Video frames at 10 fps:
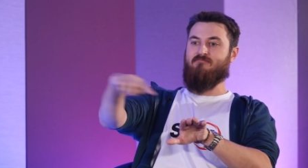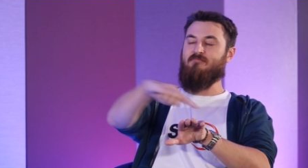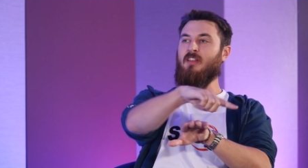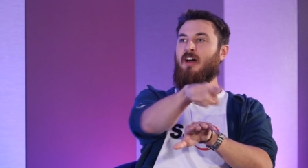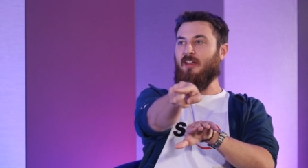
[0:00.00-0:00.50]

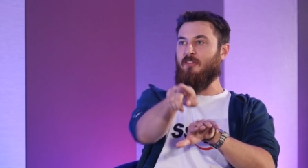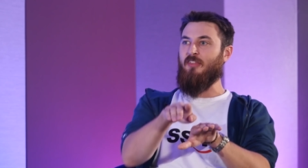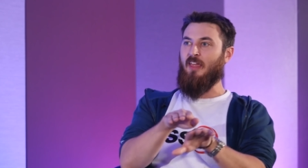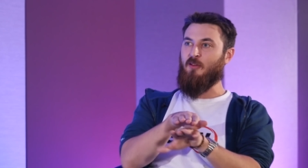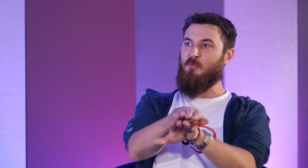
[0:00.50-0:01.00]
line
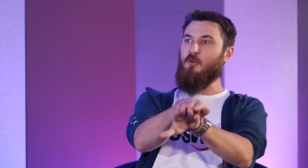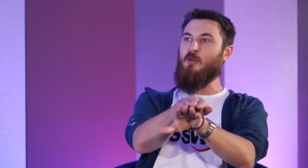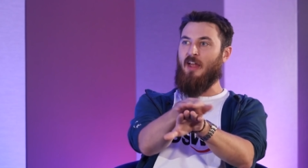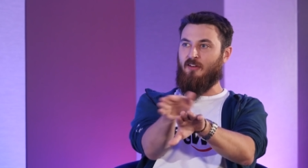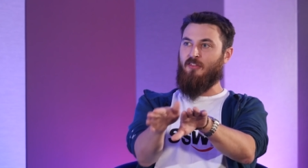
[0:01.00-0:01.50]
thing, the blue
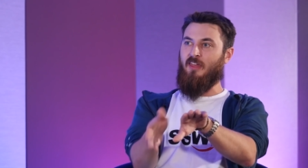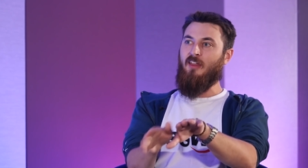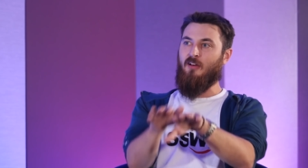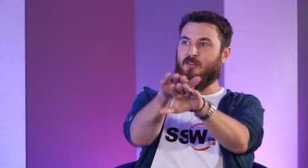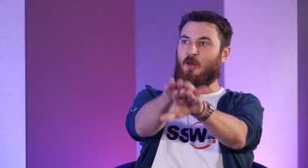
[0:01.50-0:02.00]
line
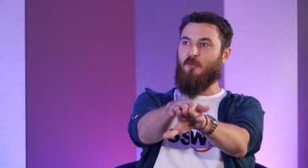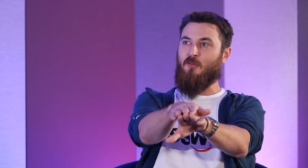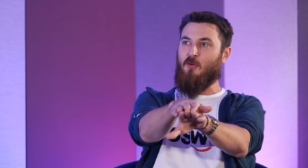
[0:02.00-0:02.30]
thing on top of the